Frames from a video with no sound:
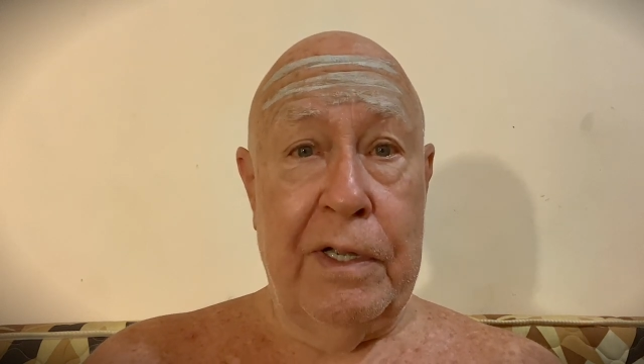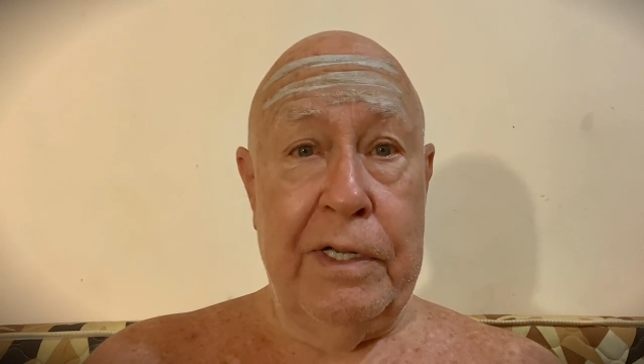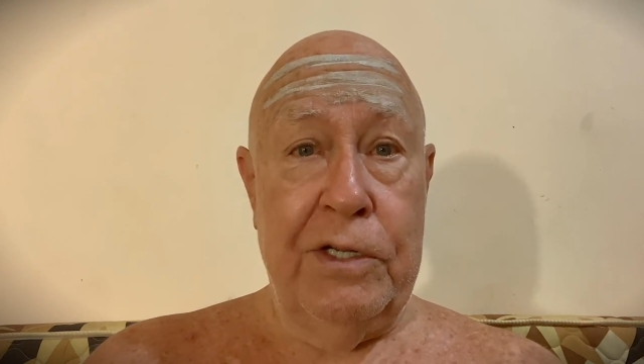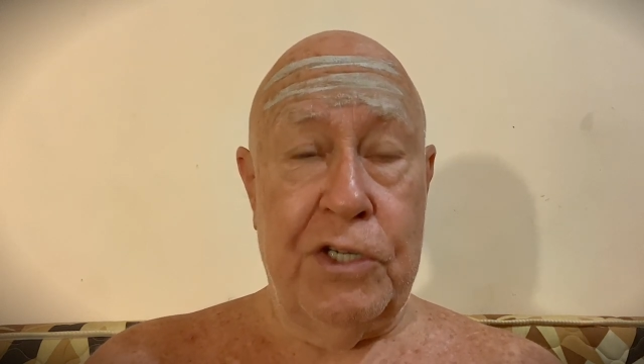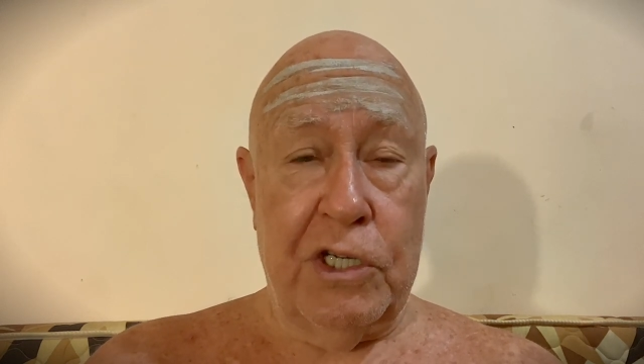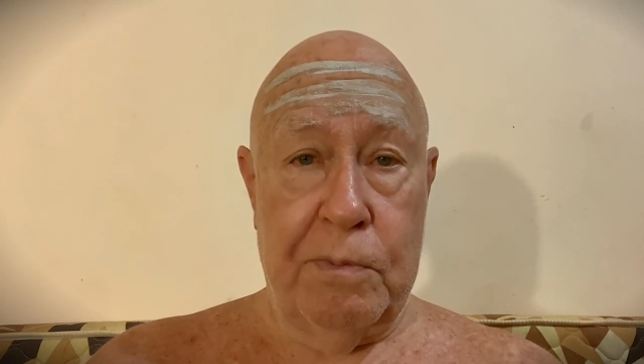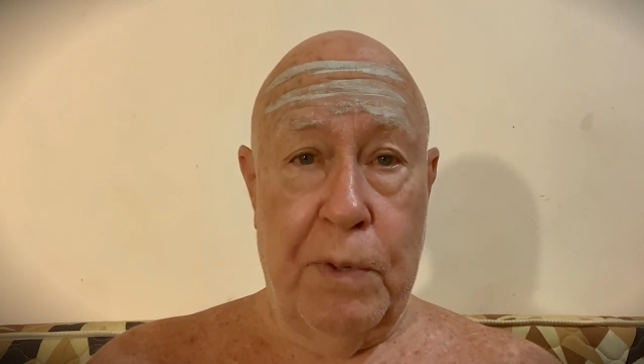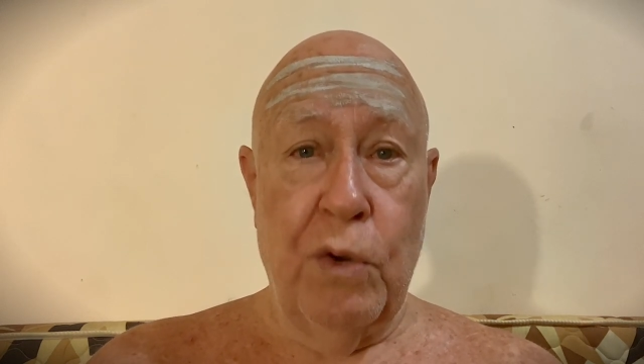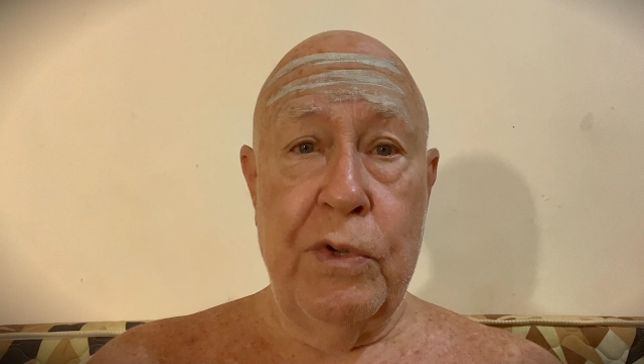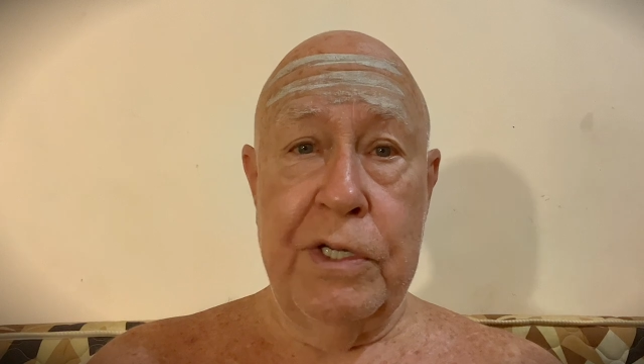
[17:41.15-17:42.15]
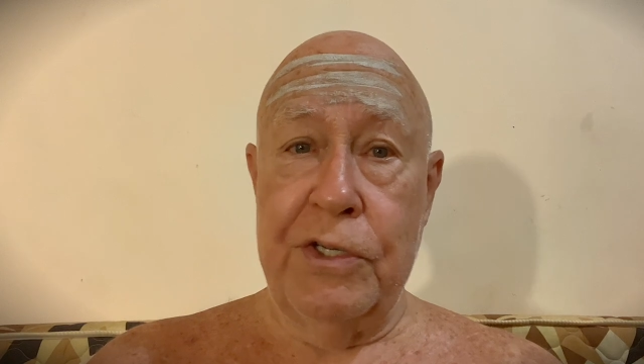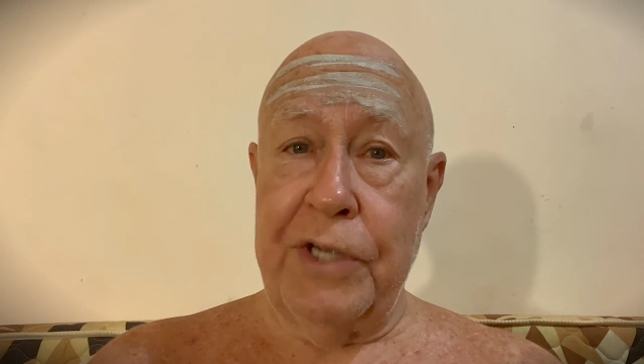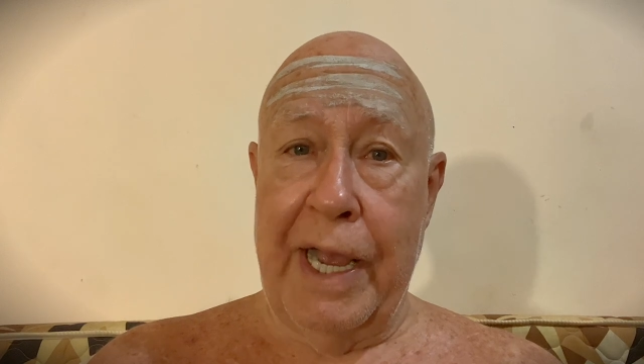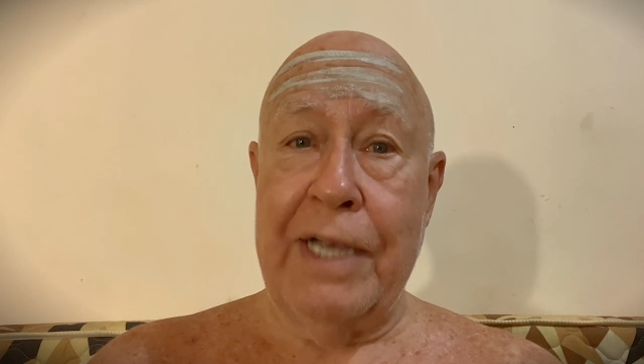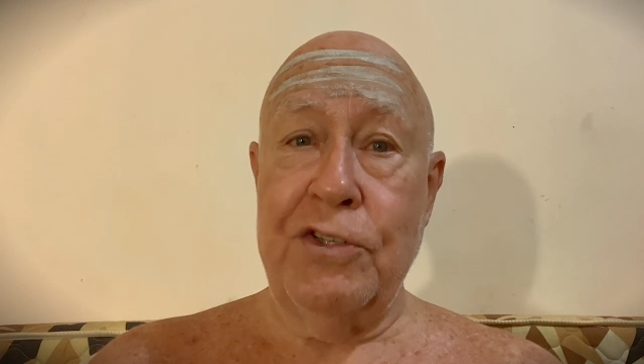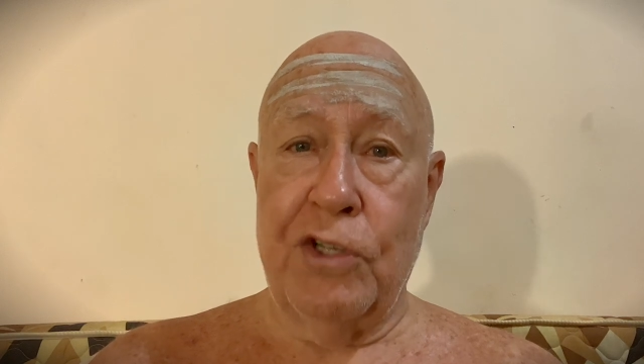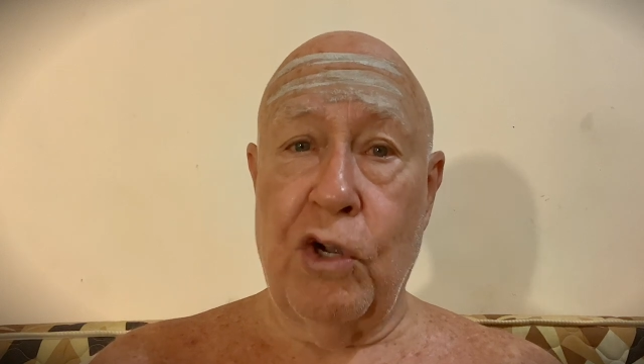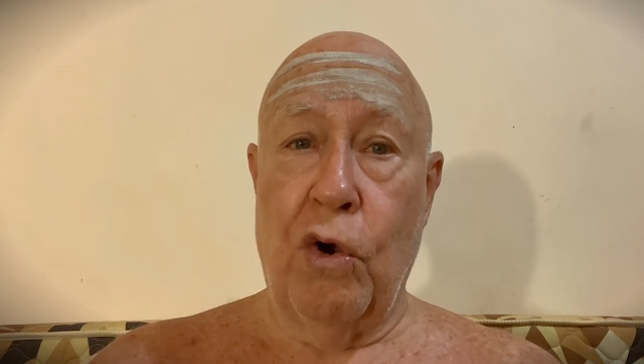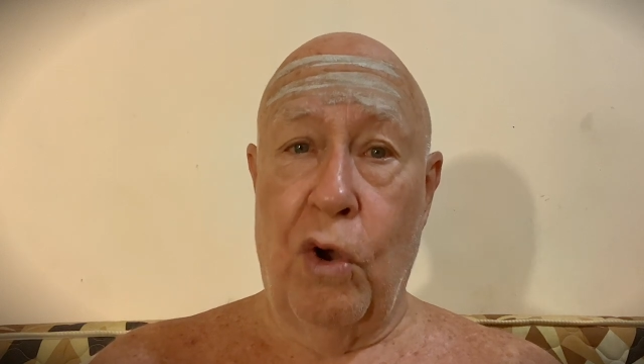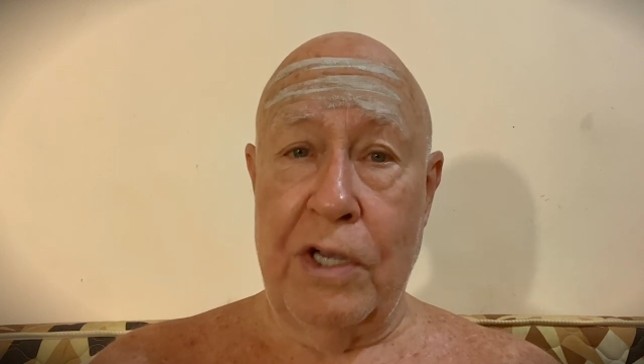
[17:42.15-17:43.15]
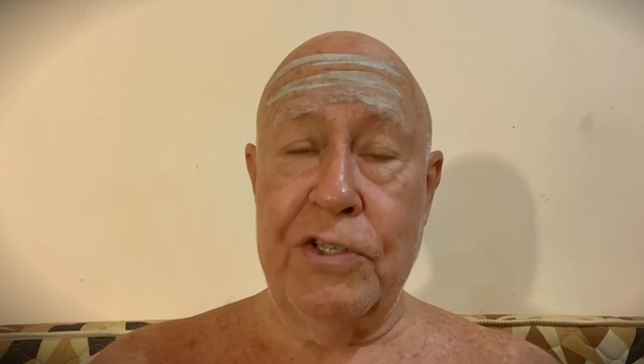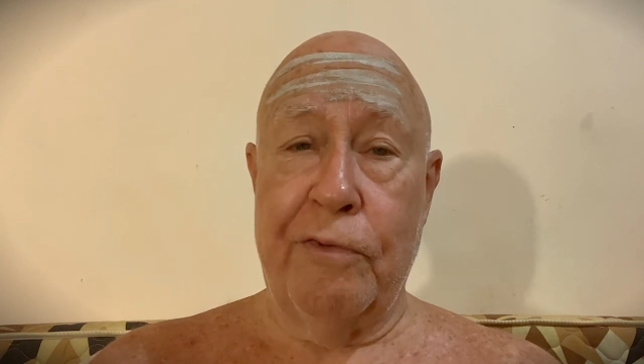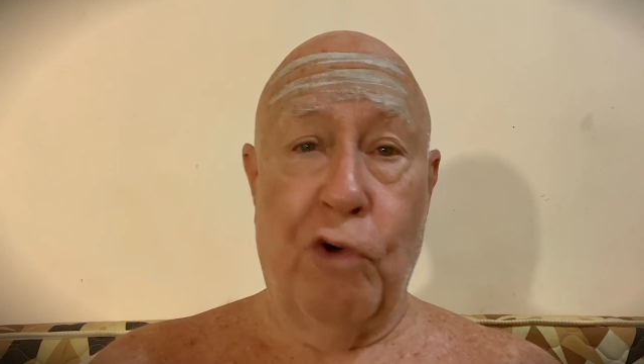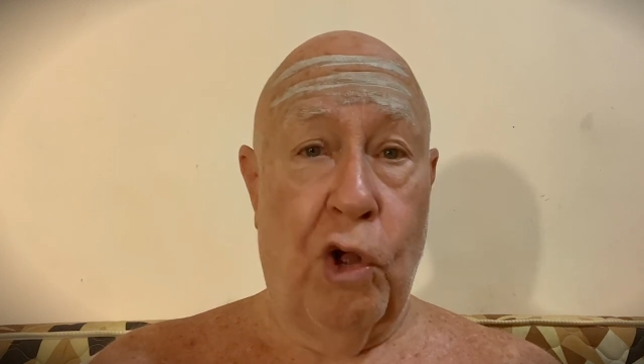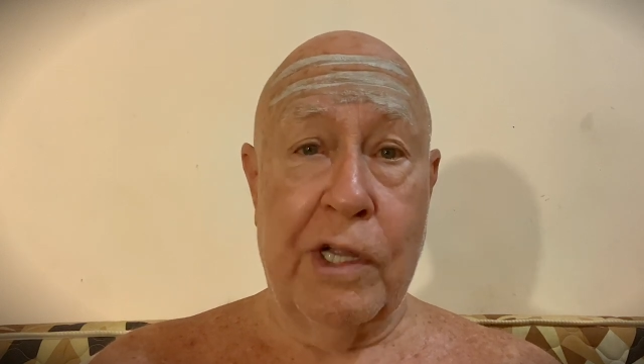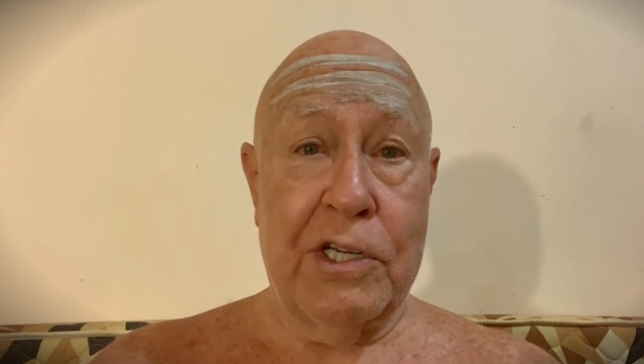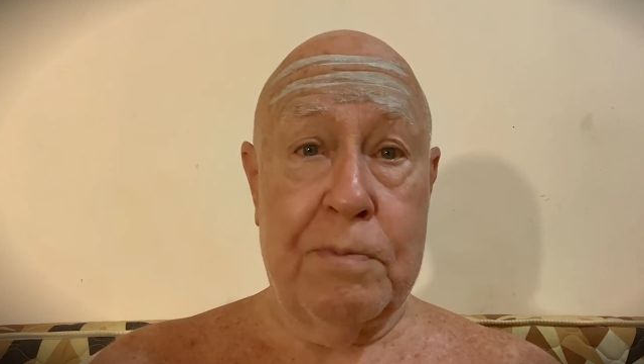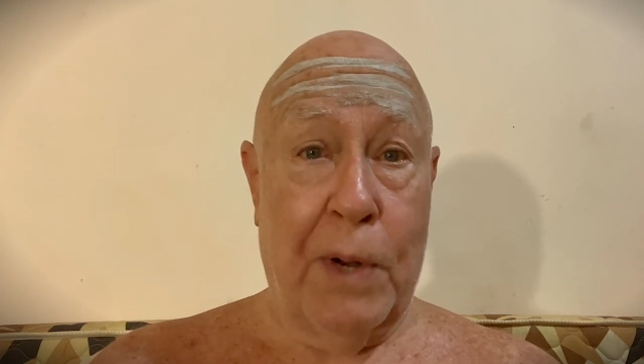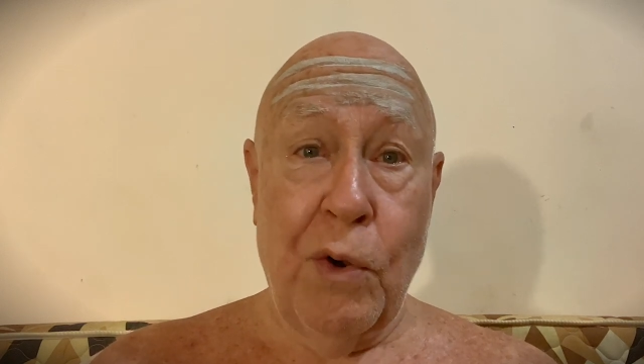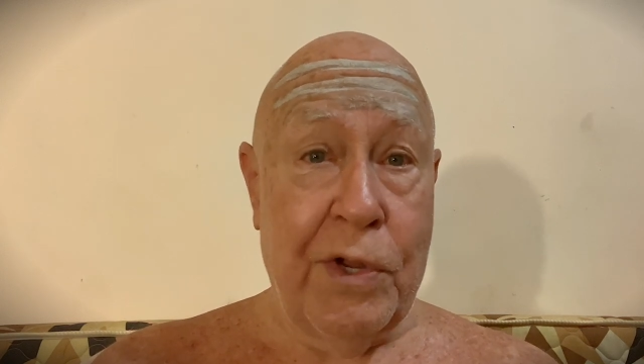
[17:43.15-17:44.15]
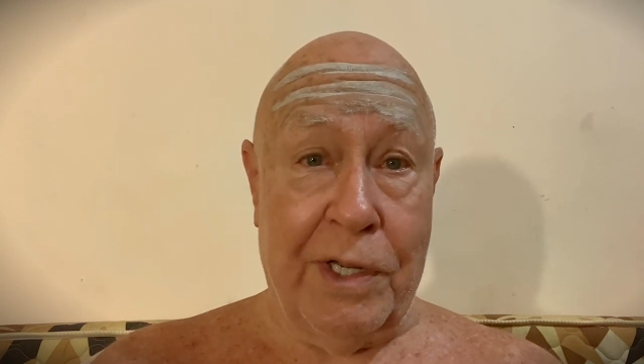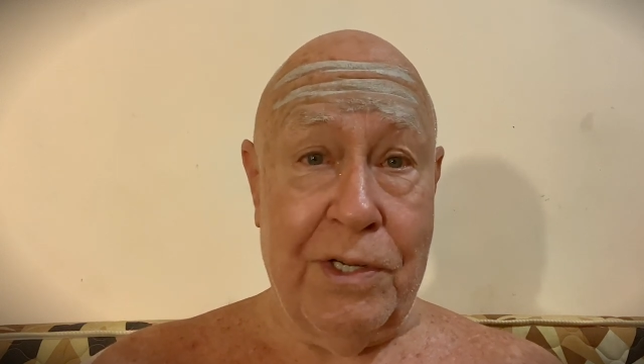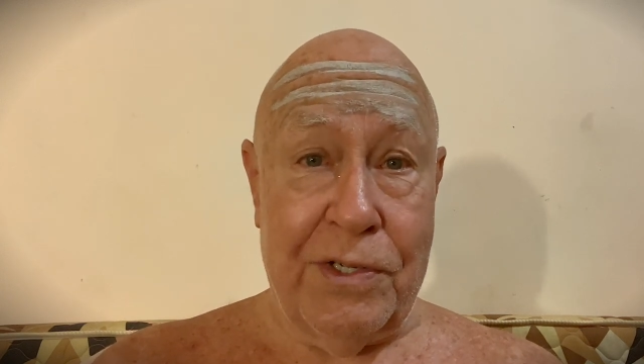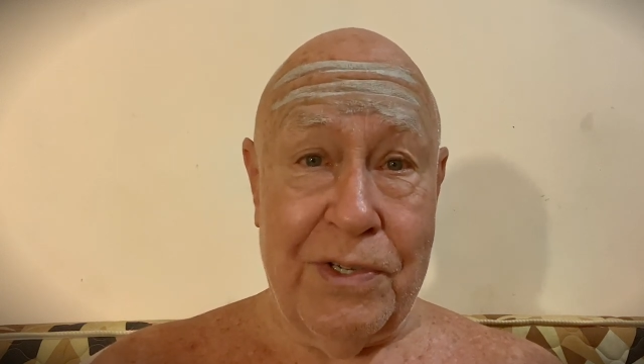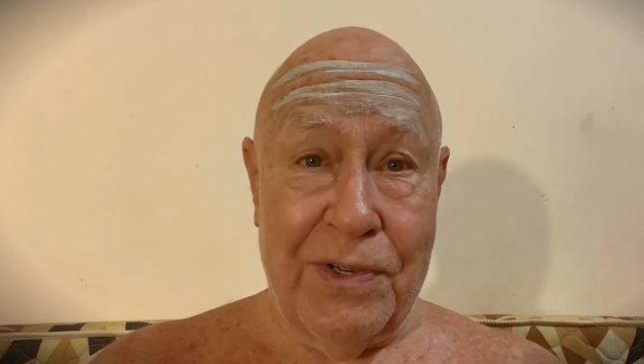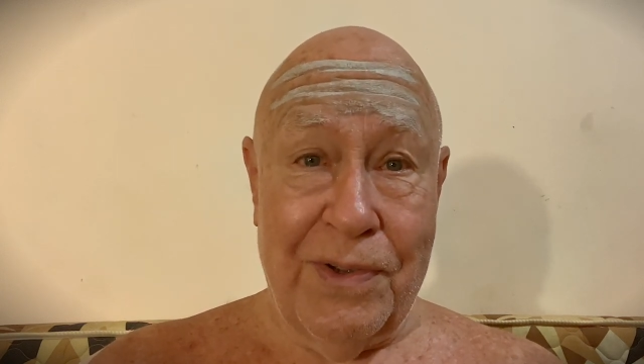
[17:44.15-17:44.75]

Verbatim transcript: is experienced as the cause of all experience.